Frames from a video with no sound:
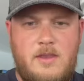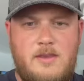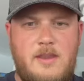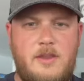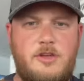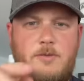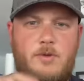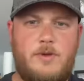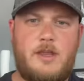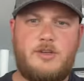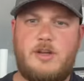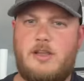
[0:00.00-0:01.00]
Now, you told me what
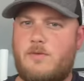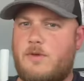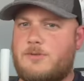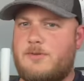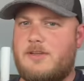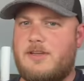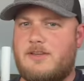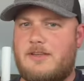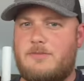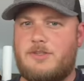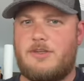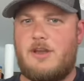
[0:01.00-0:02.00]
kind of drink it was, but you didn't
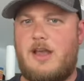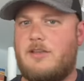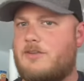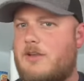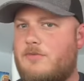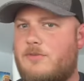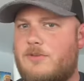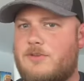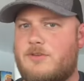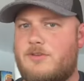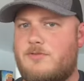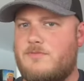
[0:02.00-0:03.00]
tell me shot, so I'm going to
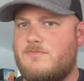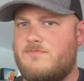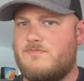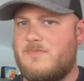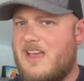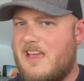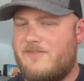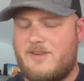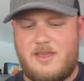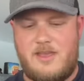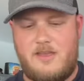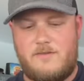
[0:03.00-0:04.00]
assume half
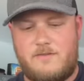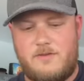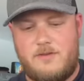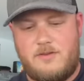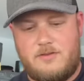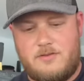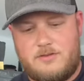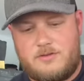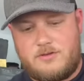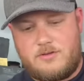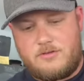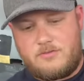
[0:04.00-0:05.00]
and half.
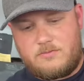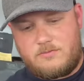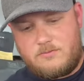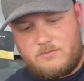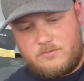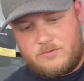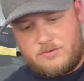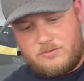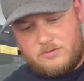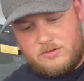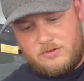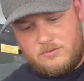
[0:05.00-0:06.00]
So, we're just
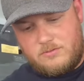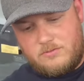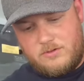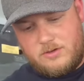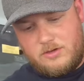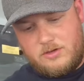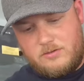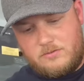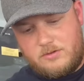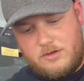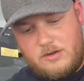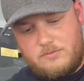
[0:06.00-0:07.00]
going to go right here
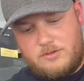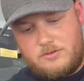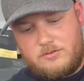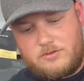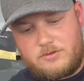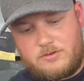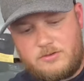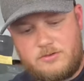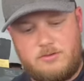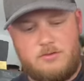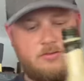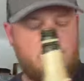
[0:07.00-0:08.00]
with the grape juice.
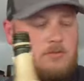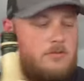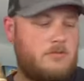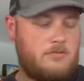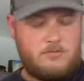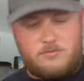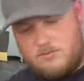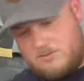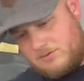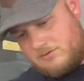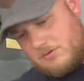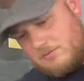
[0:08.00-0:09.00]

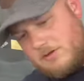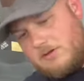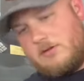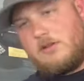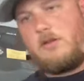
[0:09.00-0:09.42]
Mm, a little